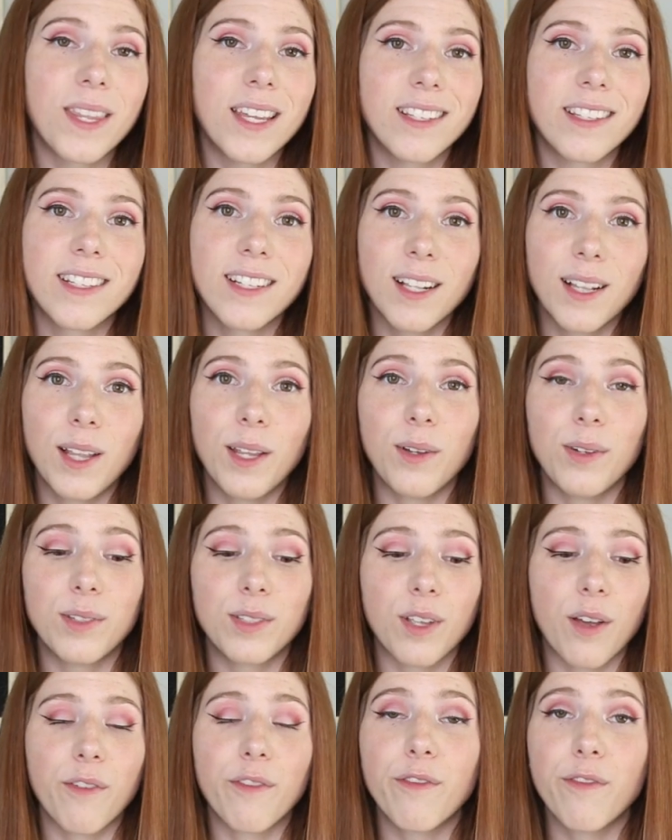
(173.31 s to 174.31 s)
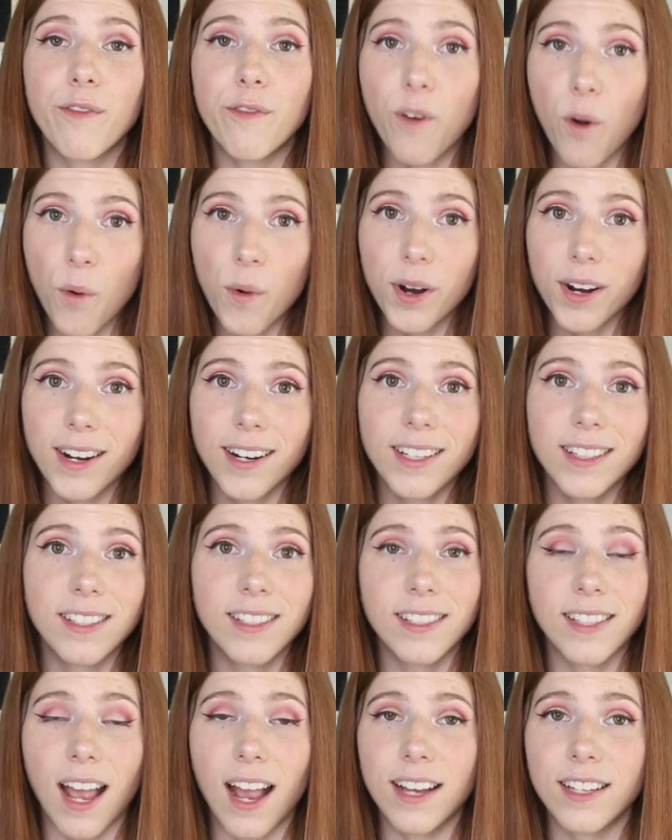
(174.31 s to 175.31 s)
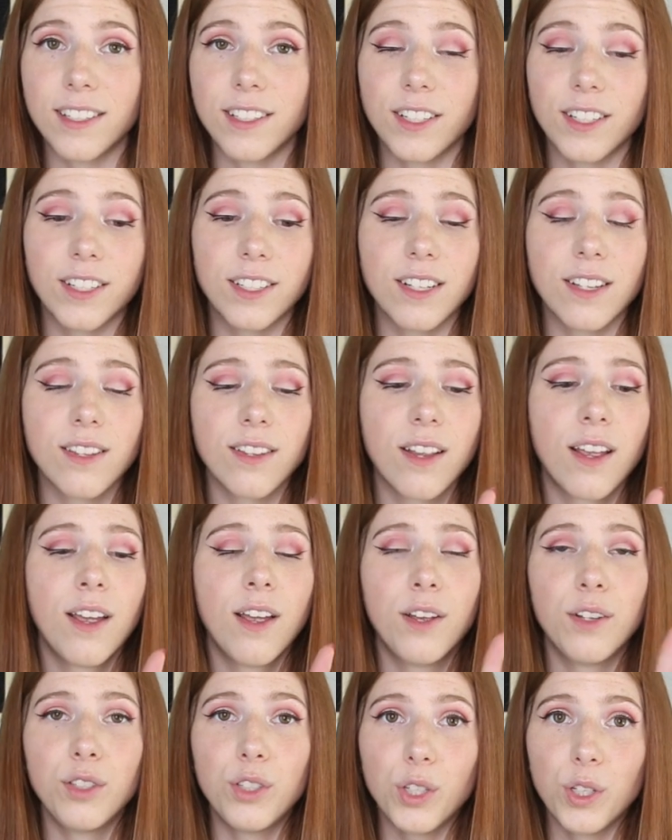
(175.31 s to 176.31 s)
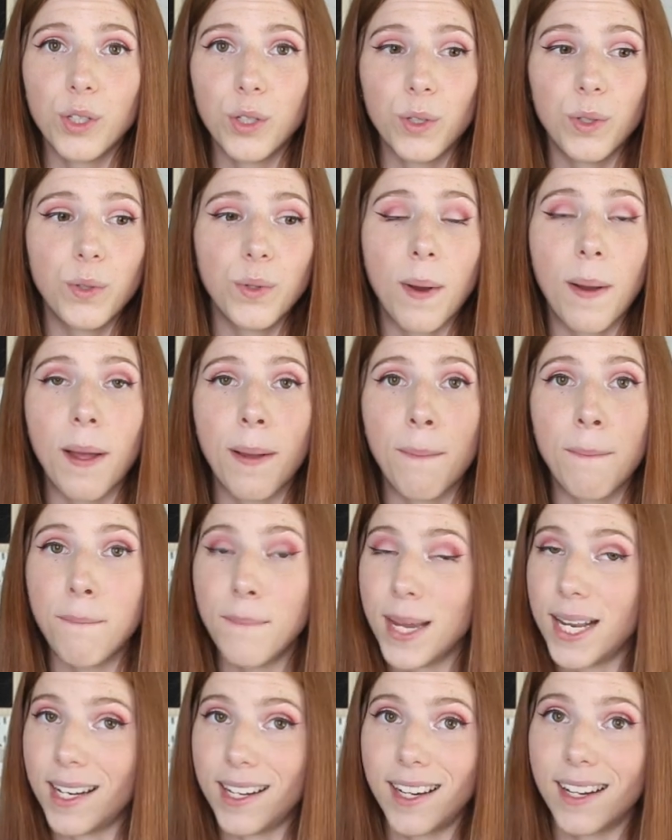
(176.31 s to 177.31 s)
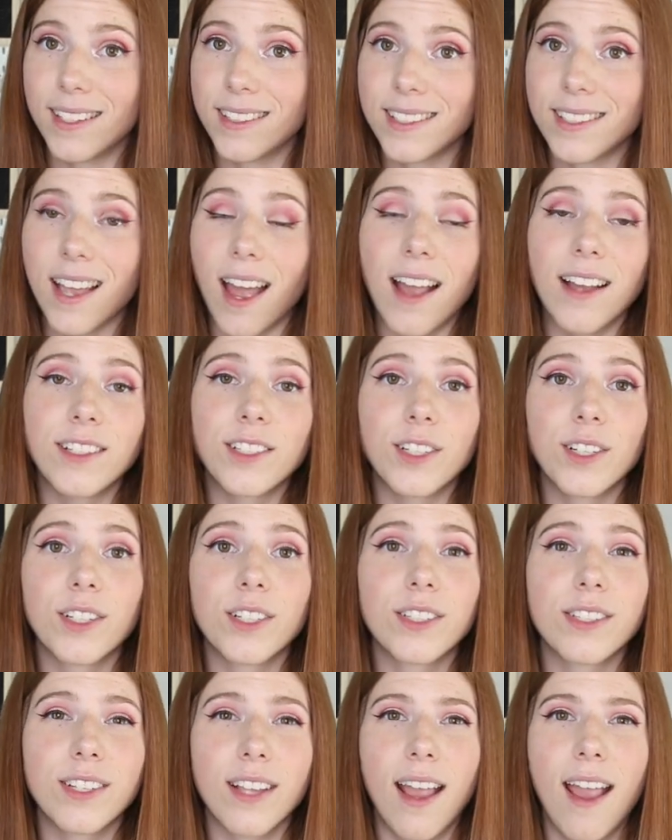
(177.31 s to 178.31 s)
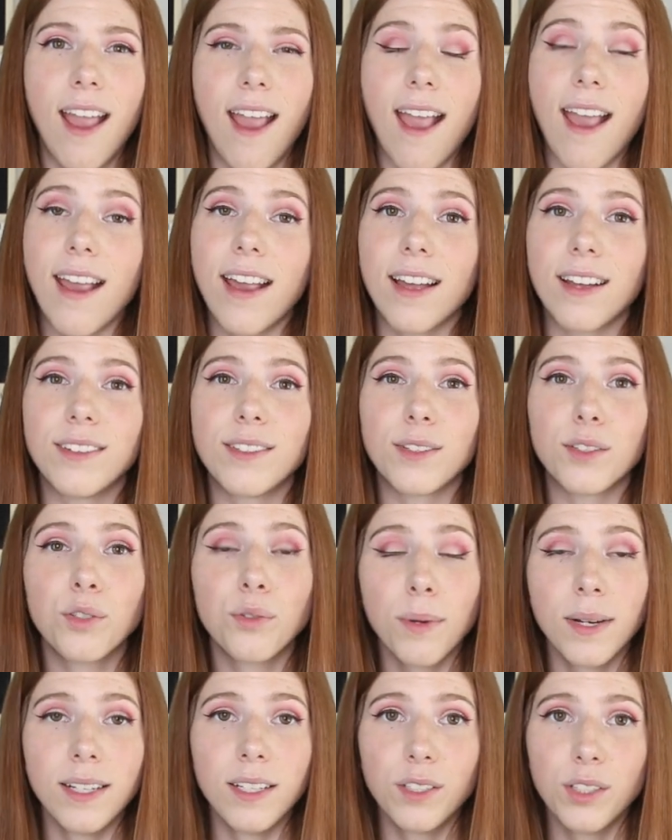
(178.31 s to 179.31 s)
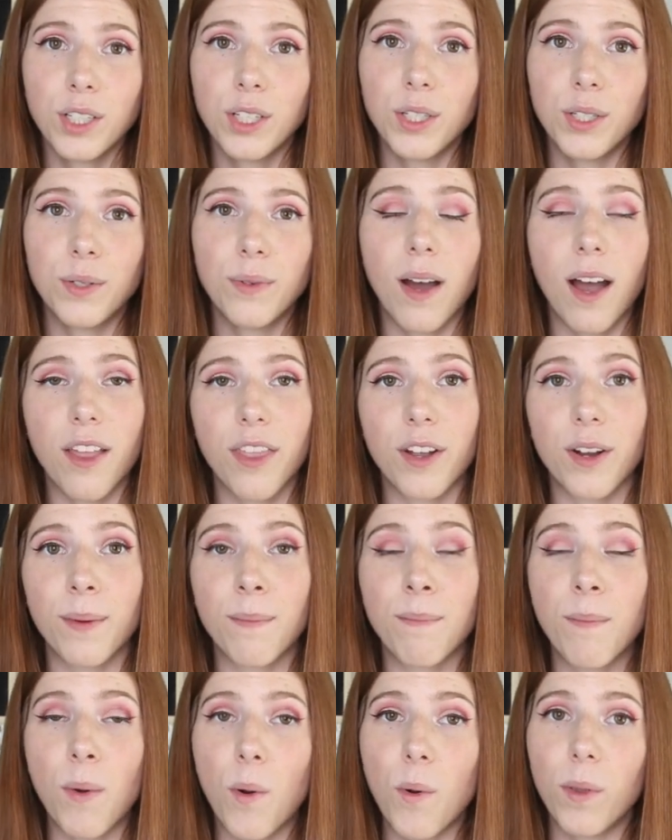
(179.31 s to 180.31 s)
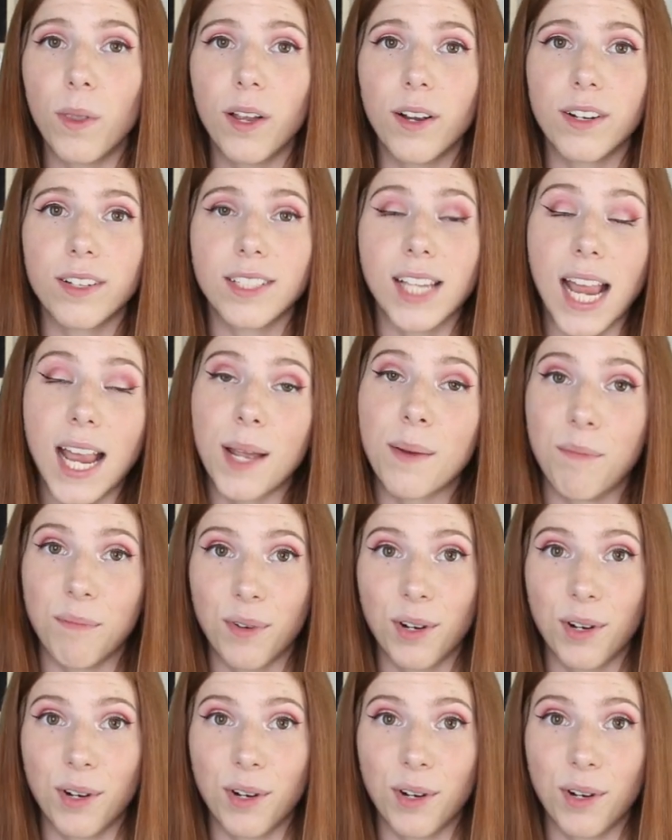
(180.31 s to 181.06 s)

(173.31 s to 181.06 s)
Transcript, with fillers: This includes four incisors, two mini incisors, and 22 other molars and